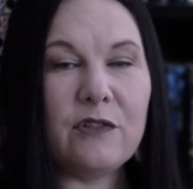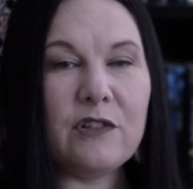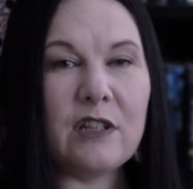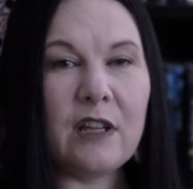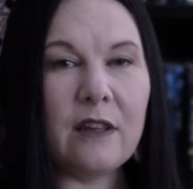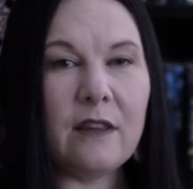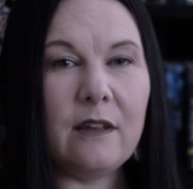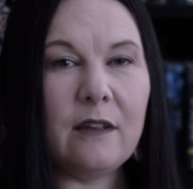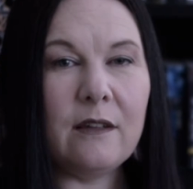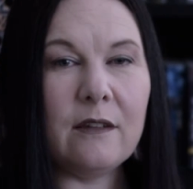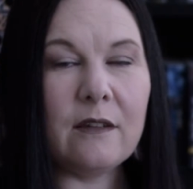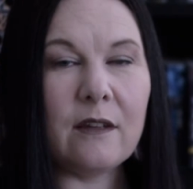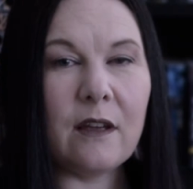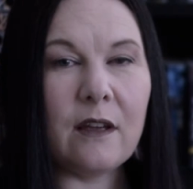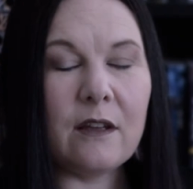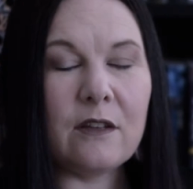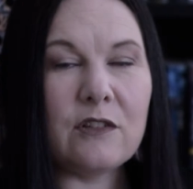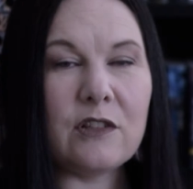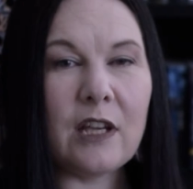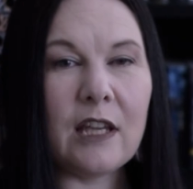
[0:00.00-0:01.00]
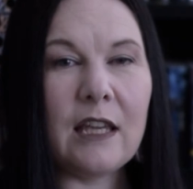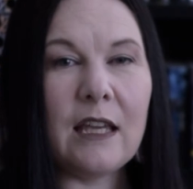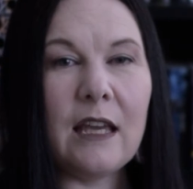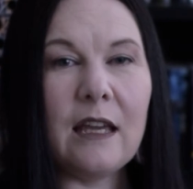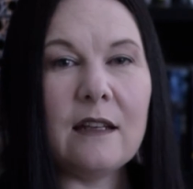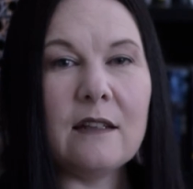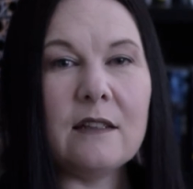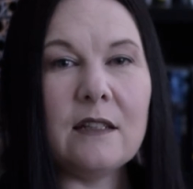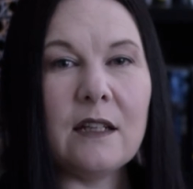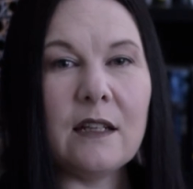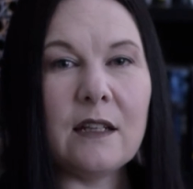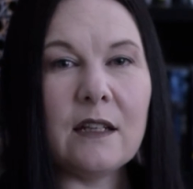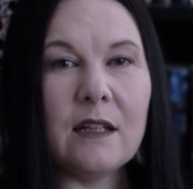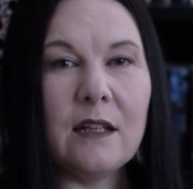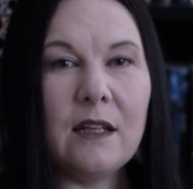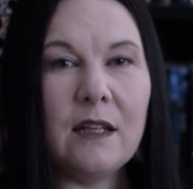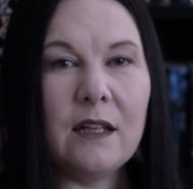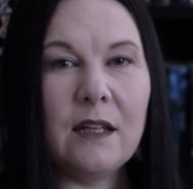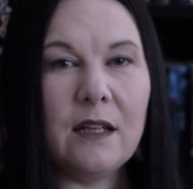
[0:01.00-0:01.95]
She had these uh, gigantic,